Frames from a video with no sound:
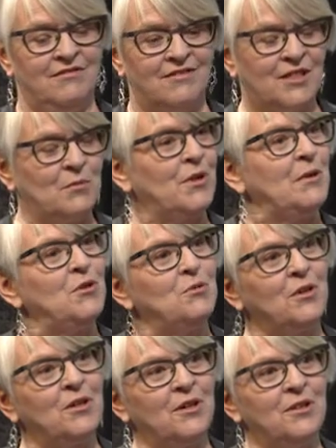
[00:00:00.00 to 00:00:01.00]
sometimes you
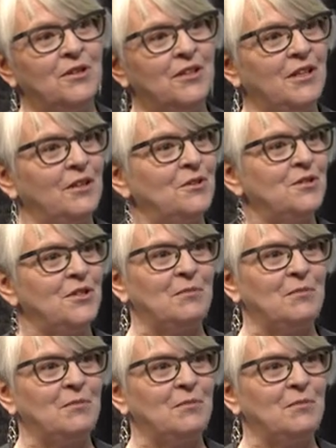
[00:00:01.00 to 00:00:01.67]
work harder than others.